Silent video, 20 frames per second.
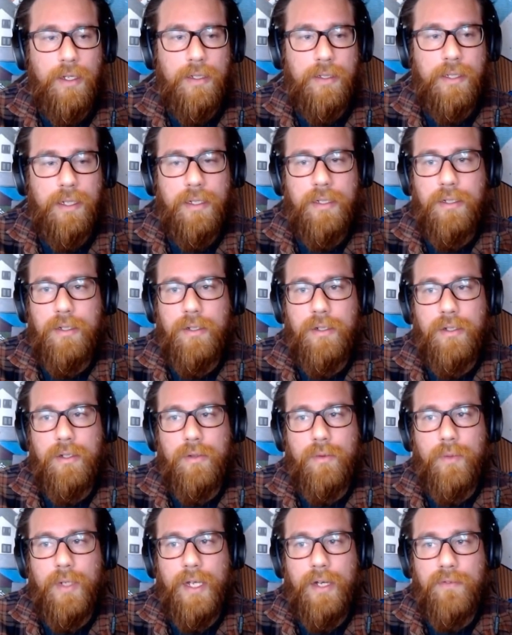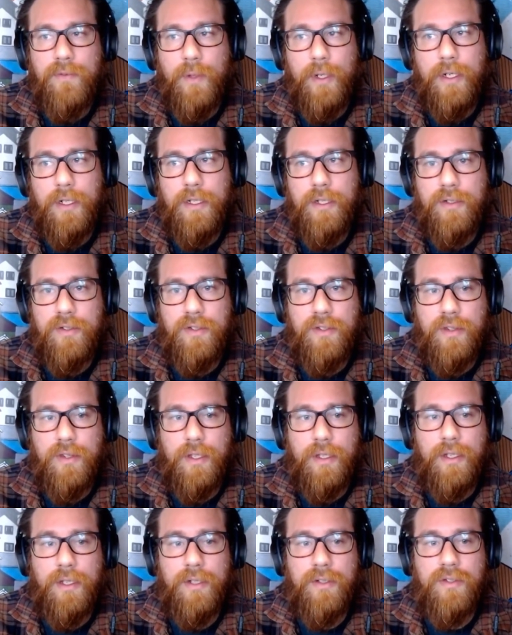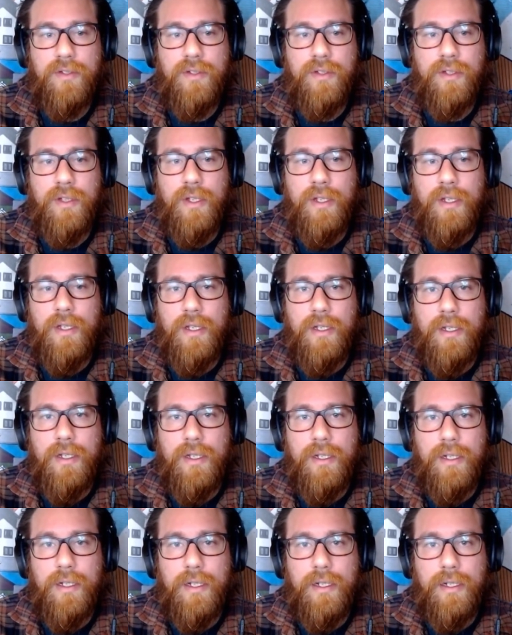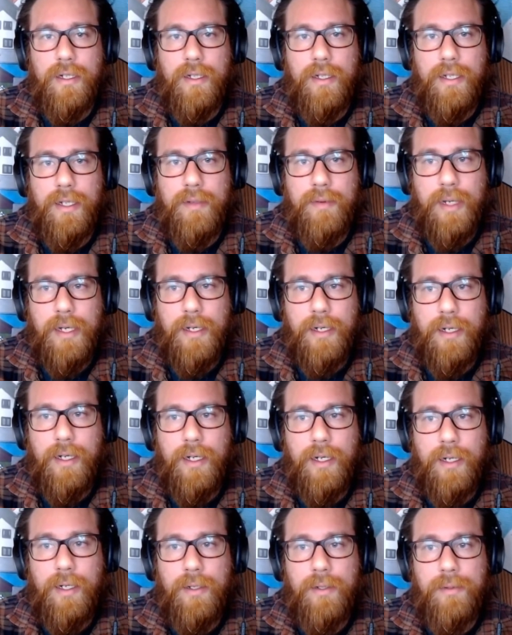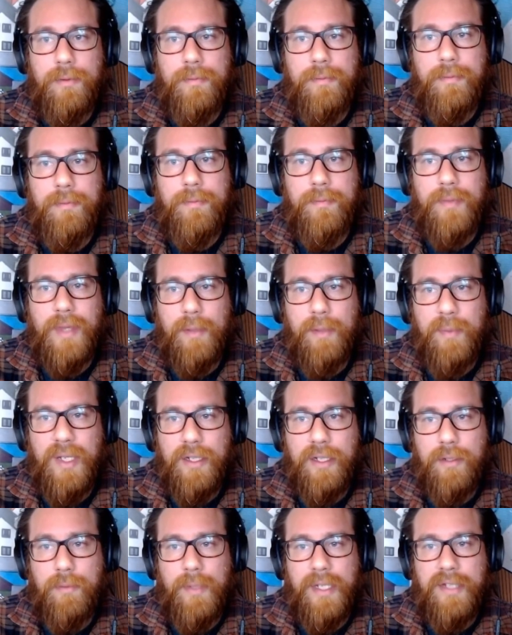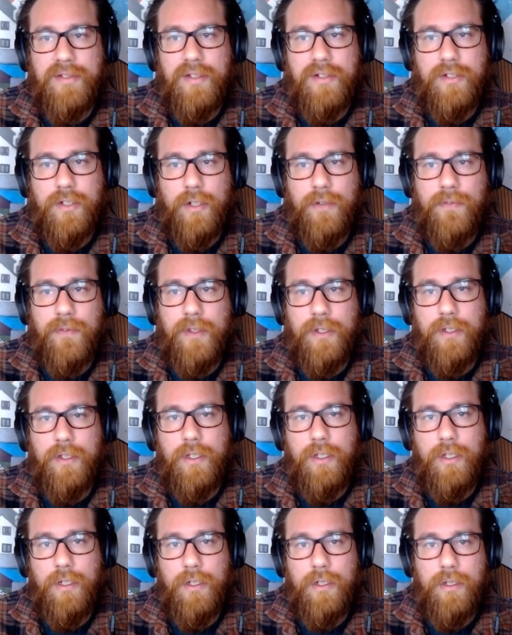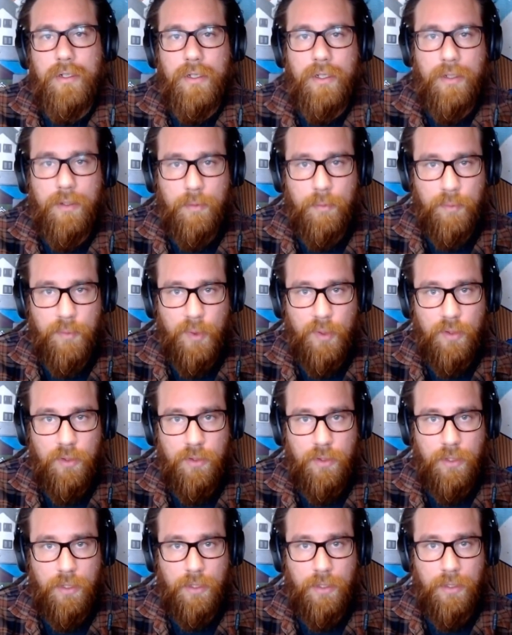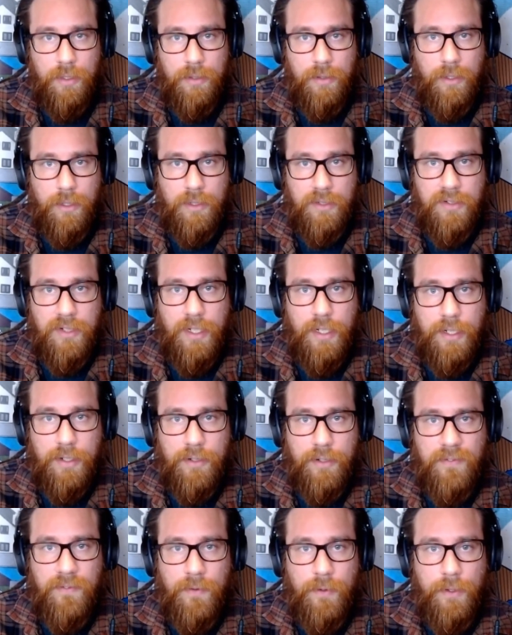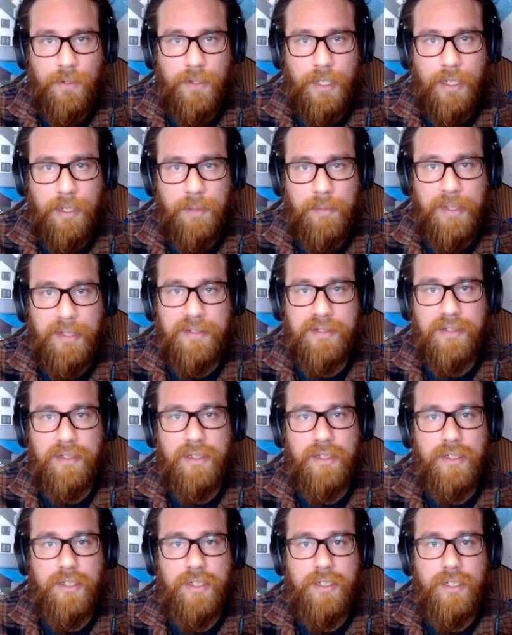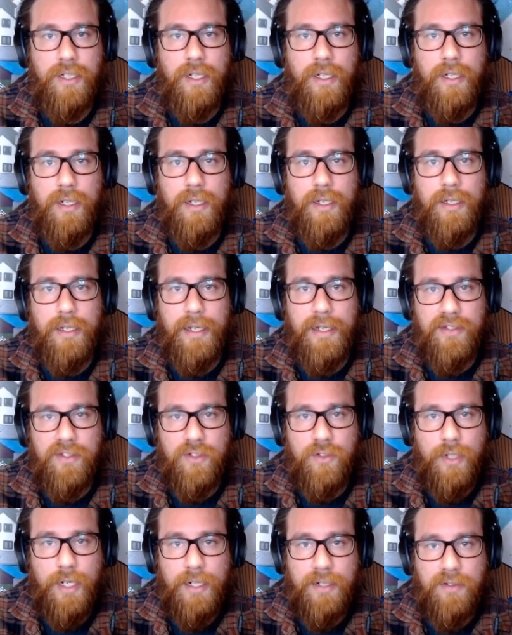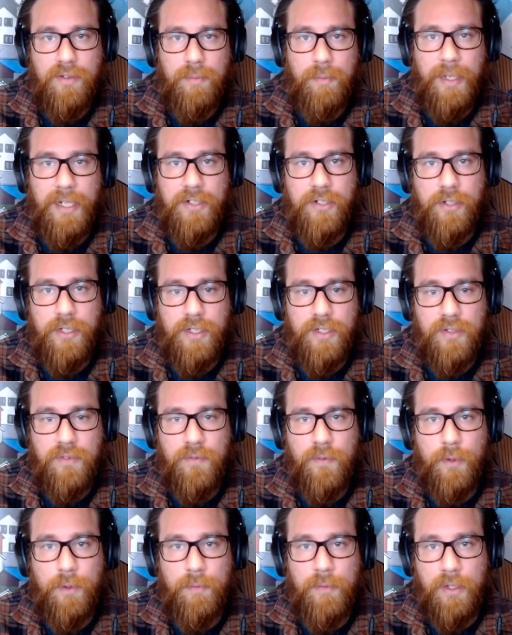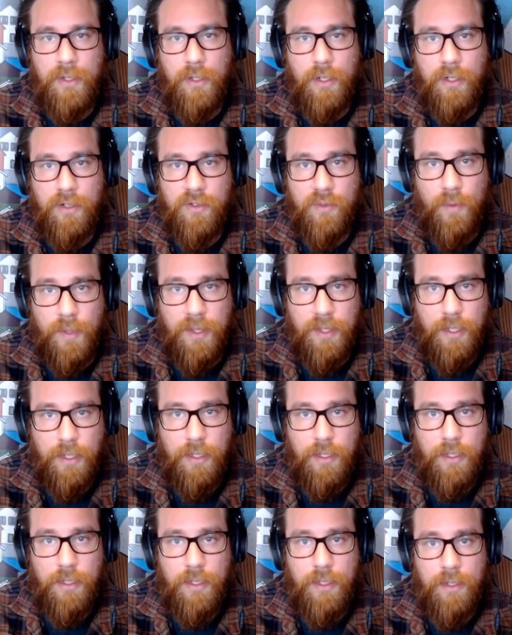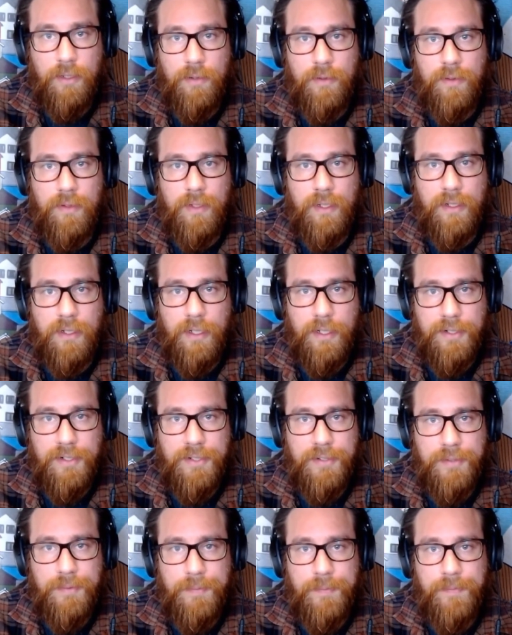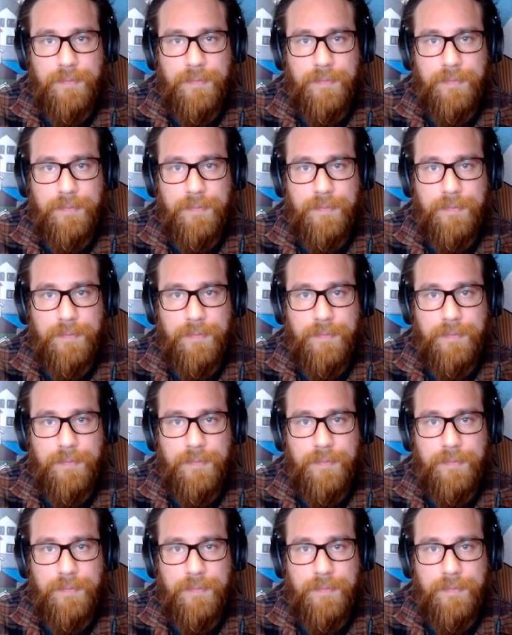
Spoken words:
Then we have workers that they pick a message off the queue, pull the log data for that message, extract metrics from the logs within the data,